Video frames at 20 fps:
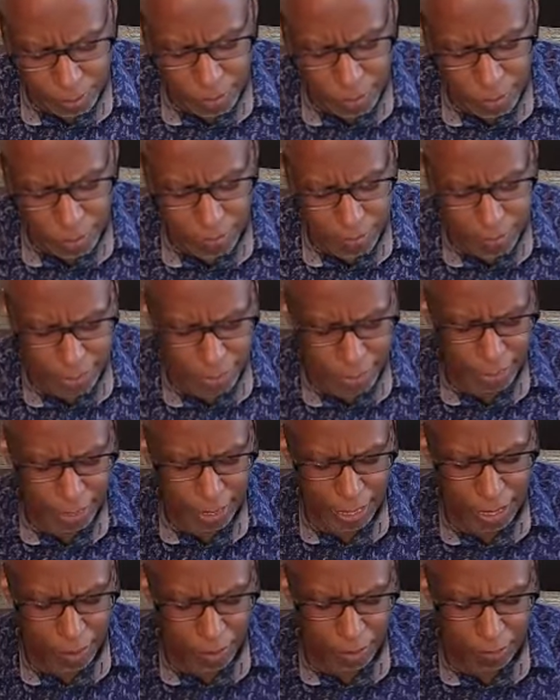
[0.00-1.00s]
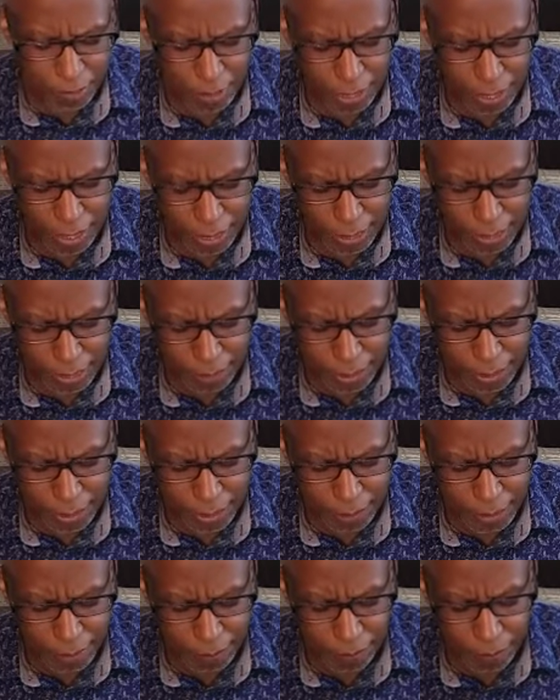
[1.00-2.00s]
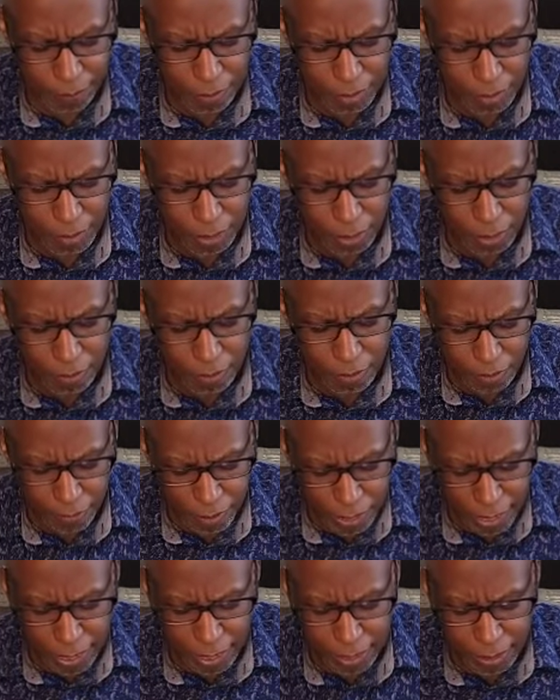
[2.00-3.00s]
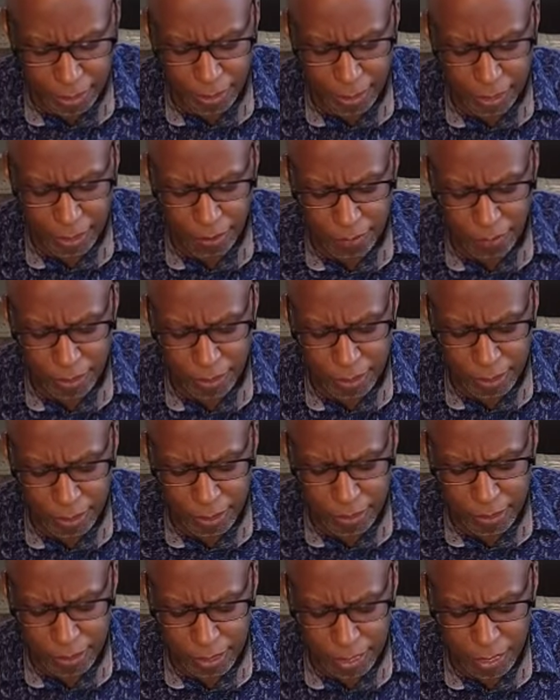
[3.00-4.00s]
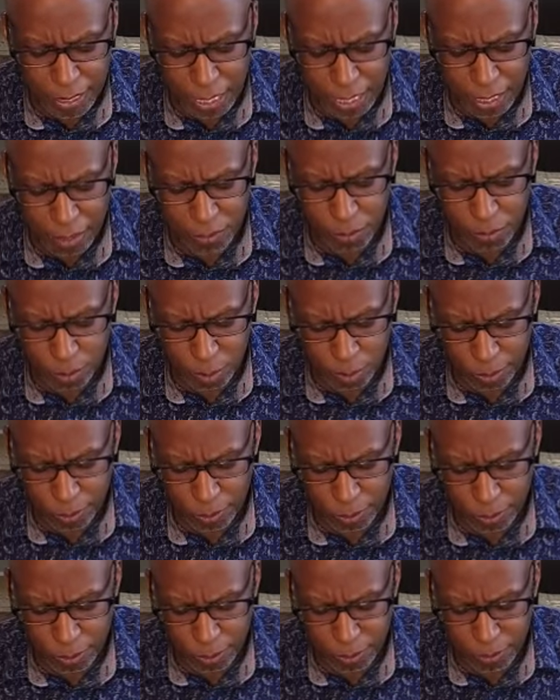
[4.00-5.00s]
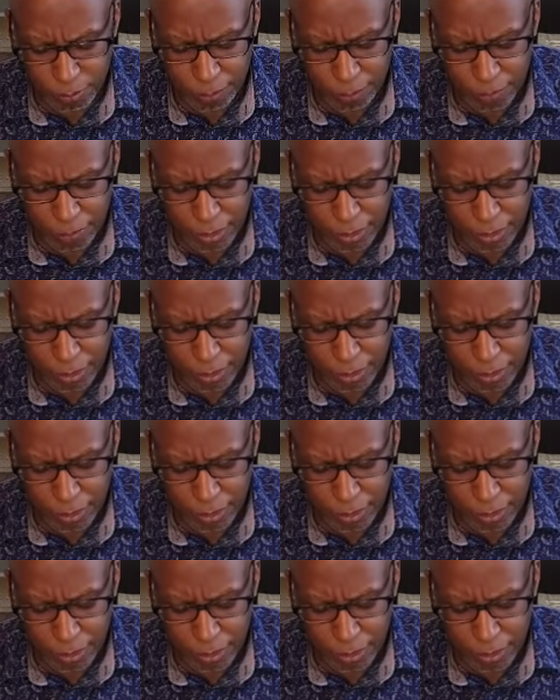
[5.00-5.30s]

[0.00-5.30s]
verse seventeen, the Amplified, it says, "Faith, if it does not have works,